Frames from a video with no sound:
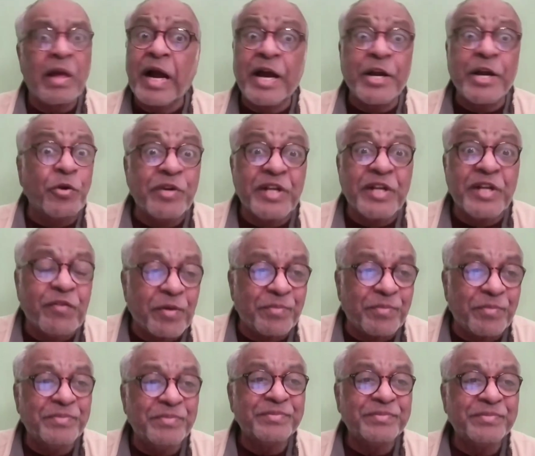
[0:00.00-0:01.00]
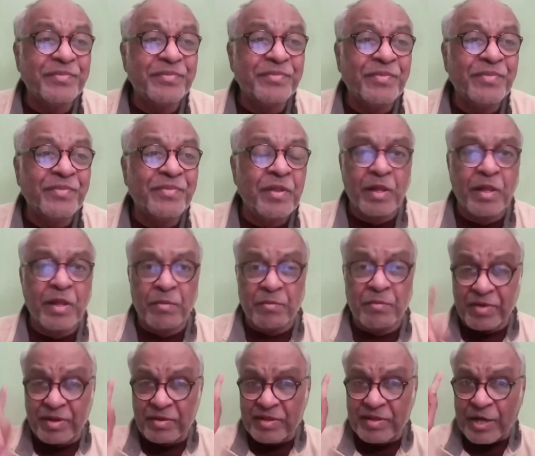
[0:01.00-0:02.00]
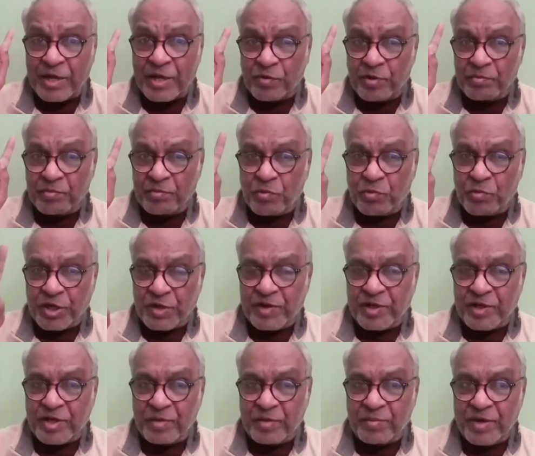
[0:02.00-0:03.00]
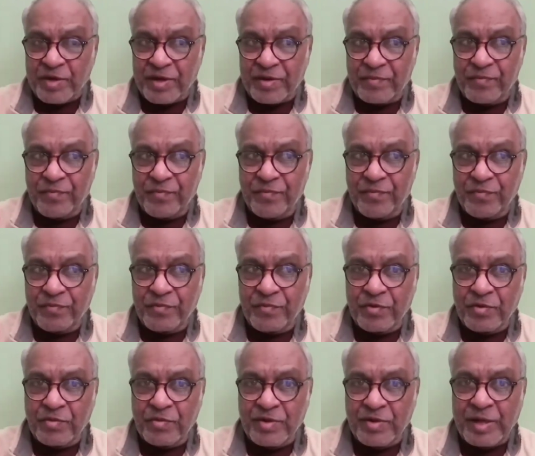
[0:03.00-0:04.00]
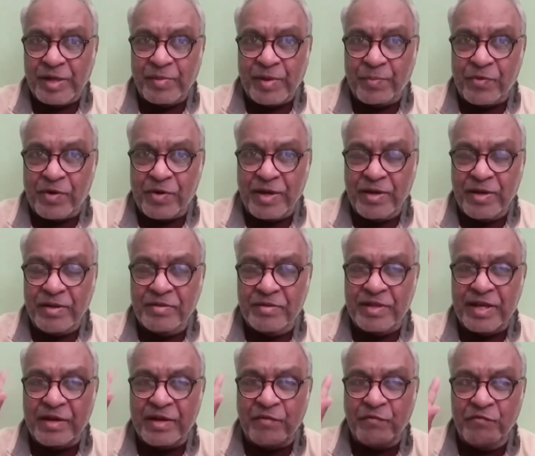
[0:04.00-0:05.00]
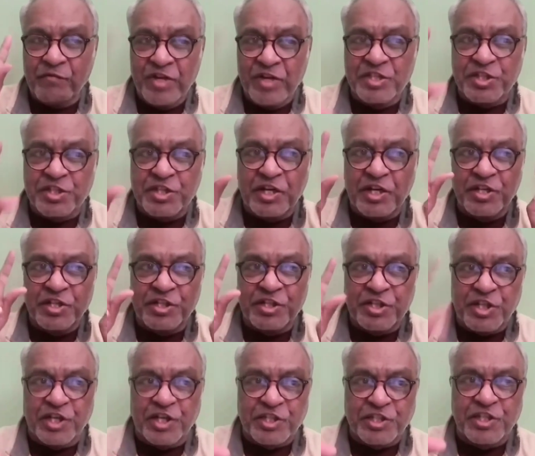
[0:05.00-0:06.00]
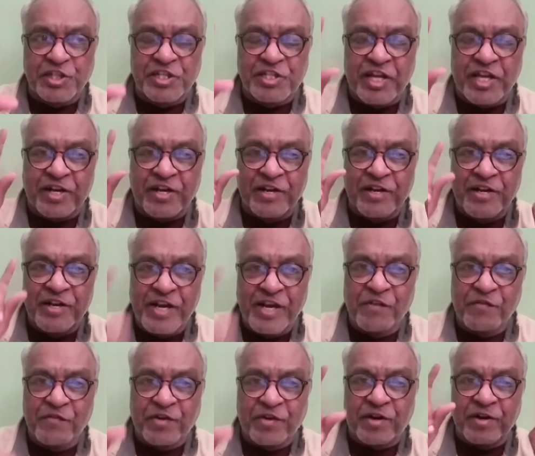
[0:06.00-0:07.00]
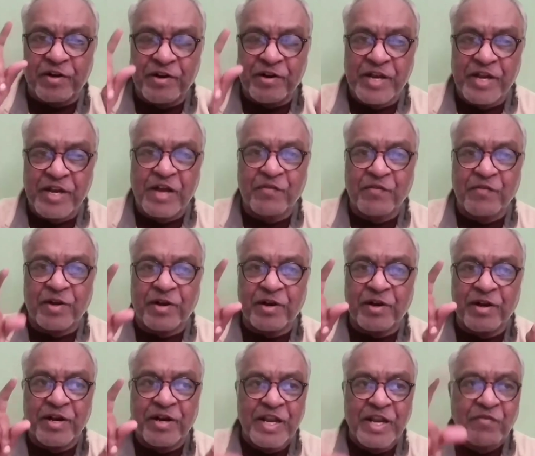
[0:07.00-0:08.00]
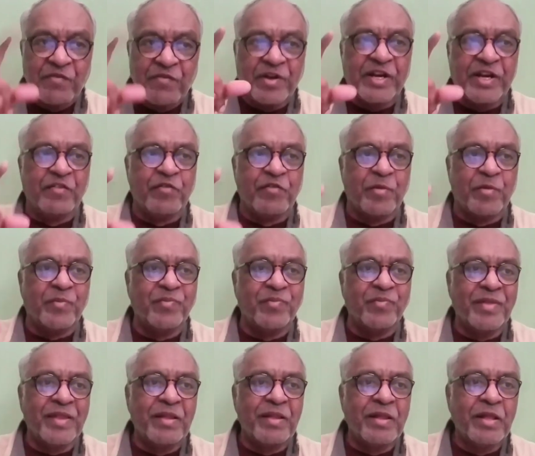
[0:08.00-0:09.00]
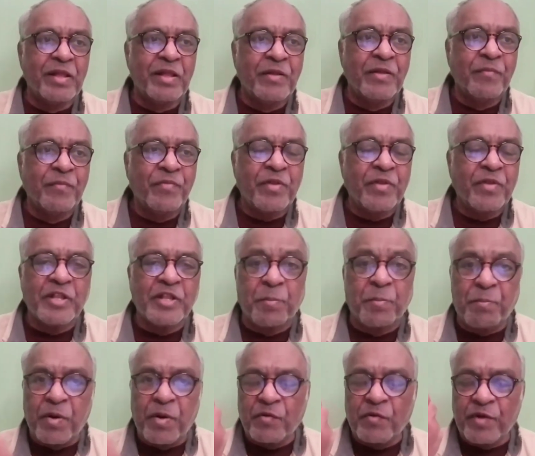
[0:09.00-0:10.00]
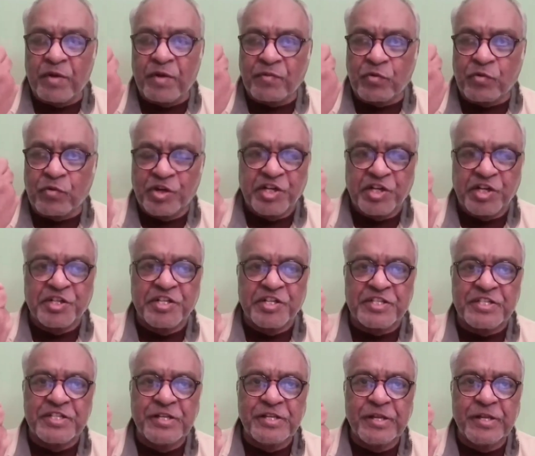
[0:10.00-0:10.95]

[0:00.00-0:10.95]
I don't give up. That one motivated me. You get my point? That Winston Churchill, that never, never, never give up. The power of quotations.